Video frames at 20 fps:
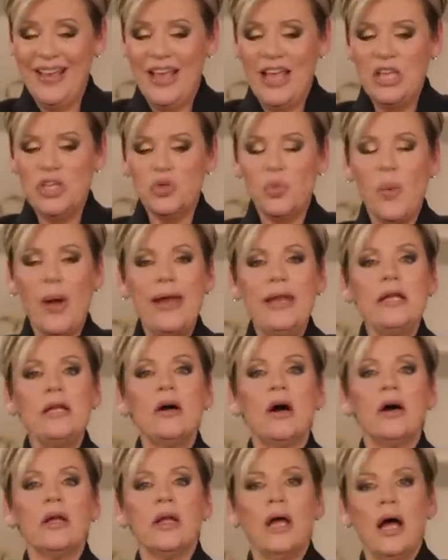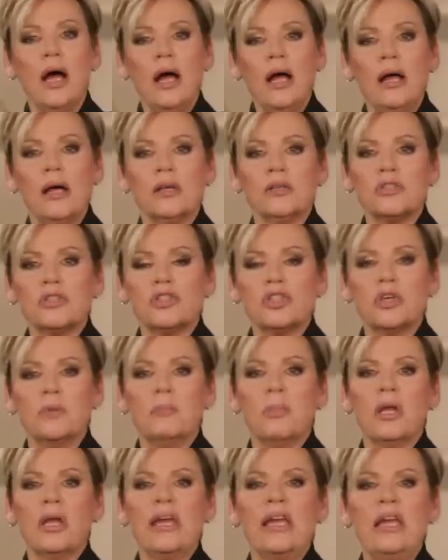He's waiting on us to
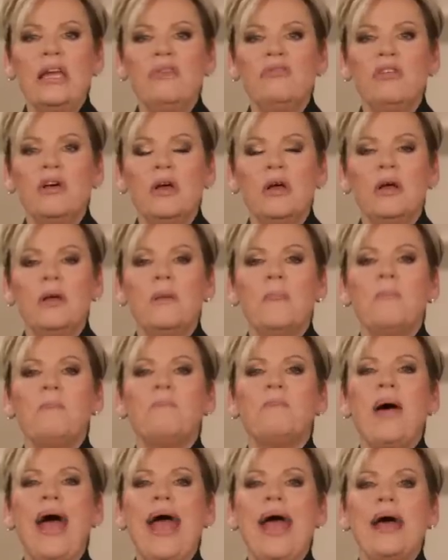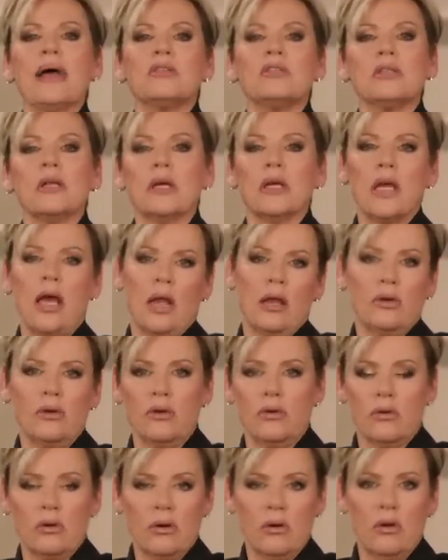believe past a
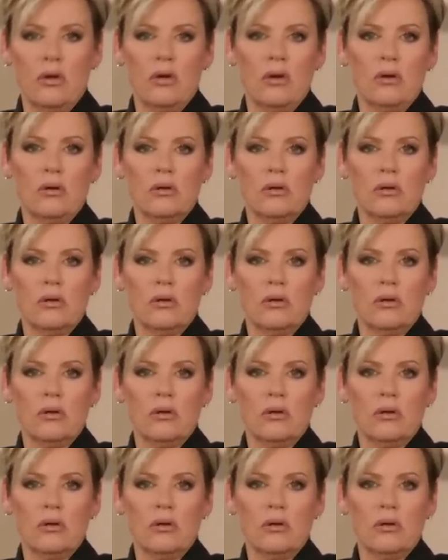calendar and a clock.